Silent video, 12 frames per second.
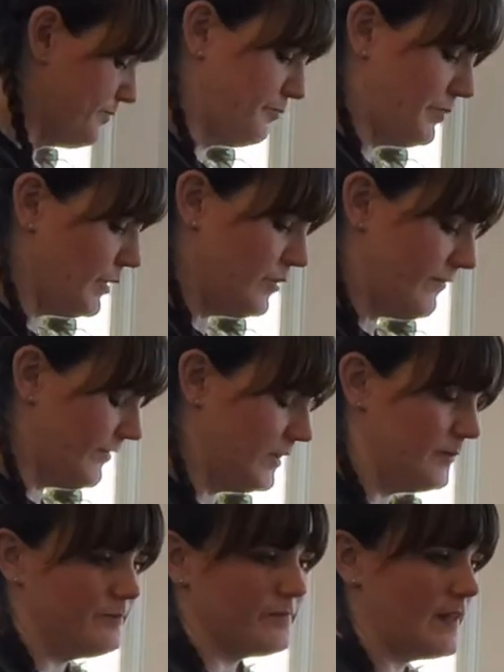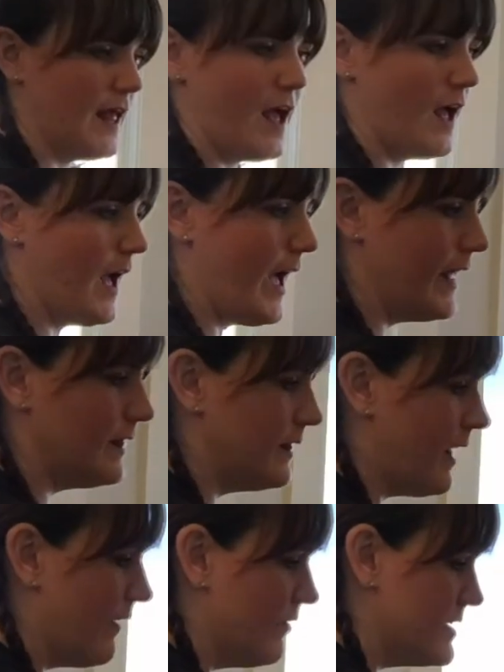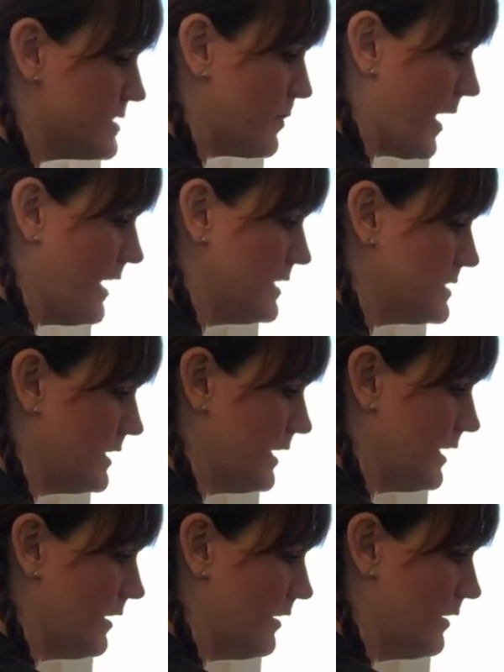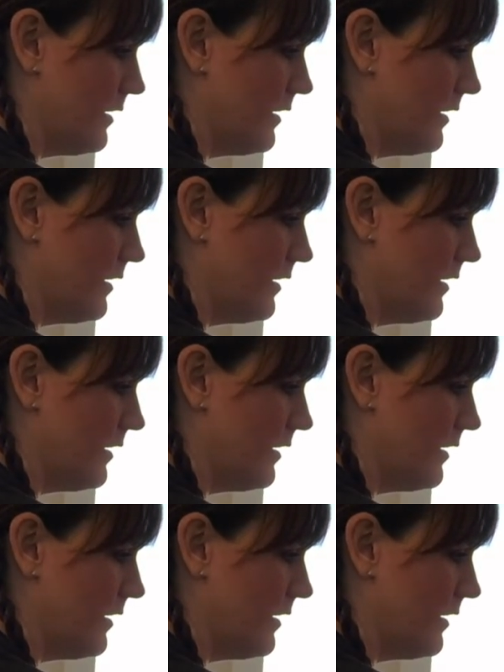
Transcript: Beautiful. I love this painting.